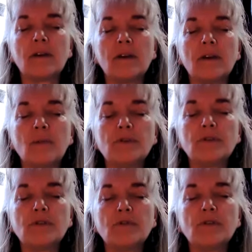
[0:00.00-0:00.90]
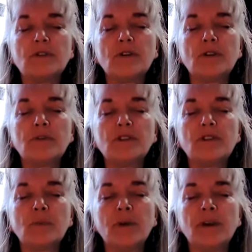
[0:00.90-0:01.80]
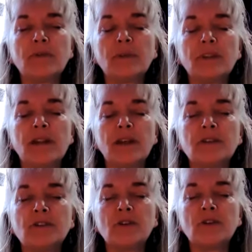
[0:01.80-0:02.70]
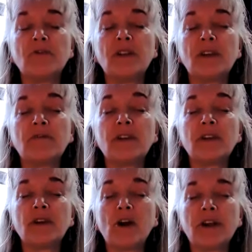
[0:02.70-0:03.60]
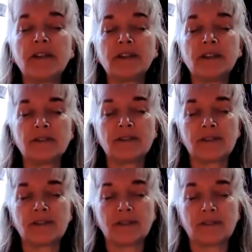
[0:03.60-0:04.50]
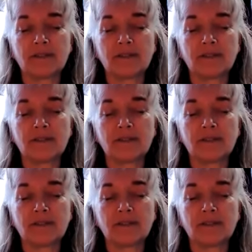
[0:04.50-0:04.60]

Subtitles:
And I want you to return to the breath with an attitude of loving kindness.